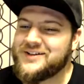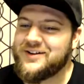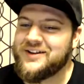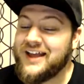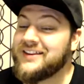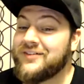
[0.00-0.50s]

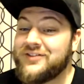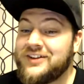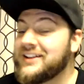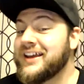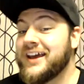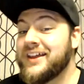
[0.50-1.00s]
I definitely
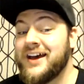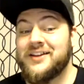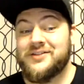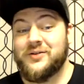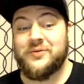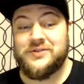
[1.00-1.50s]
didn't get that.
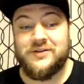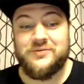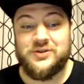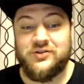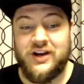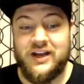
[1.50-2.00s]
So it was
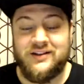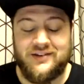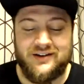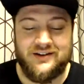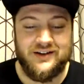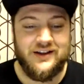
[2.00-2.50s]
great to
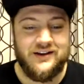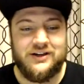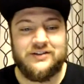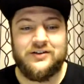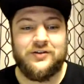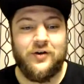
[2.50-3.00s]

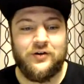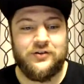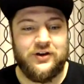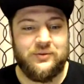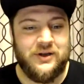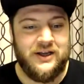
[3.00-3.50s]
talk to
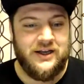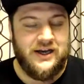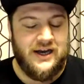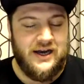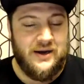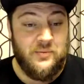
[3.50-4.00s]

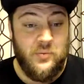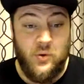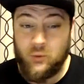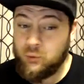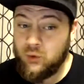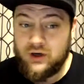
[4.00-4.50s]
them.
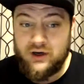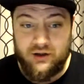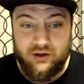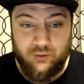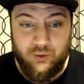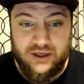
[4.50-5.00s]
One other
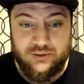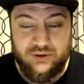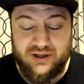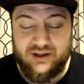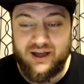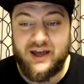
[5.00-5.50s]
question we
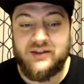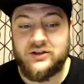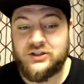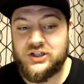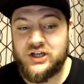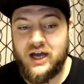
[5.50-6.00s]
did get in the
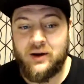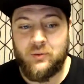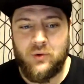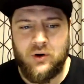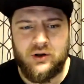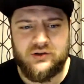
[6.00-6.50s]
chat
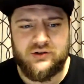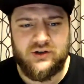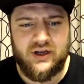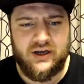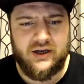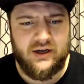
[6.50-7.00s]
was,
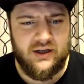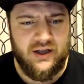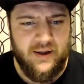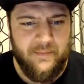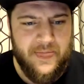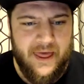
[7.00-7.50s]
how
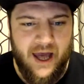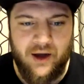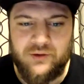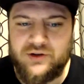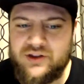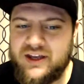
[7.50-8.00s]

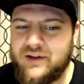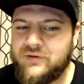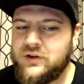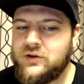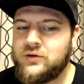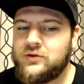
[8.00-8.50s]
did they give
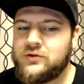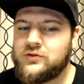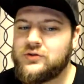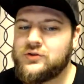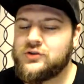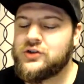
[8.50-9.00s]
you
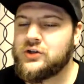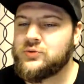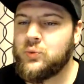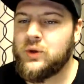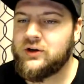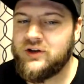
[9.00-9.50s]
such
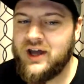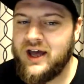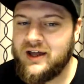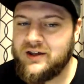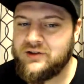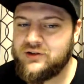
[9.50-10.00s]
weird
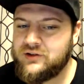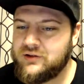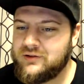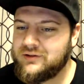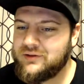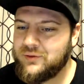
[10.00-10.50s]
hands
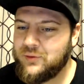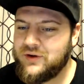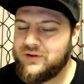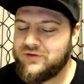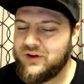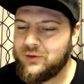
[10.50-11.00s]
when
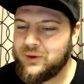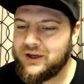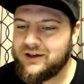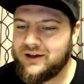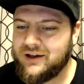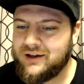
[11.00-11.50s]
filming
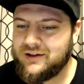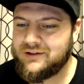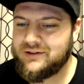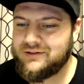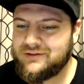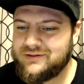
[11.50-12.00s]

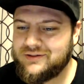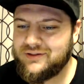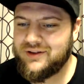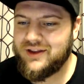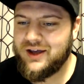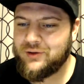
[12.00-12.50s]

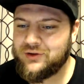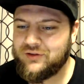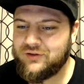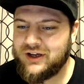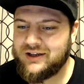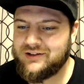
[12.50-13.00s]
The Hills Have
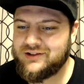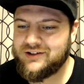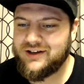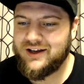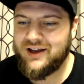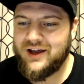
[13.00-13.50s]
Eyes?
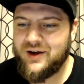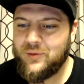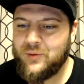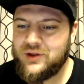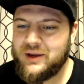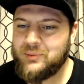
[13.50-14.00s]
Were
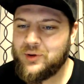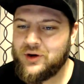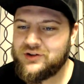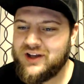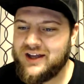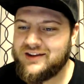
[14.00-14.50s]
they
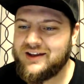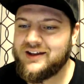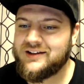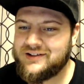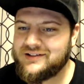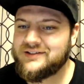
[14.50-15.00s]

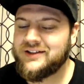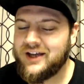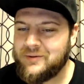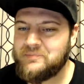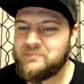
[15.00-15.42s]
prosthetics? Yeah.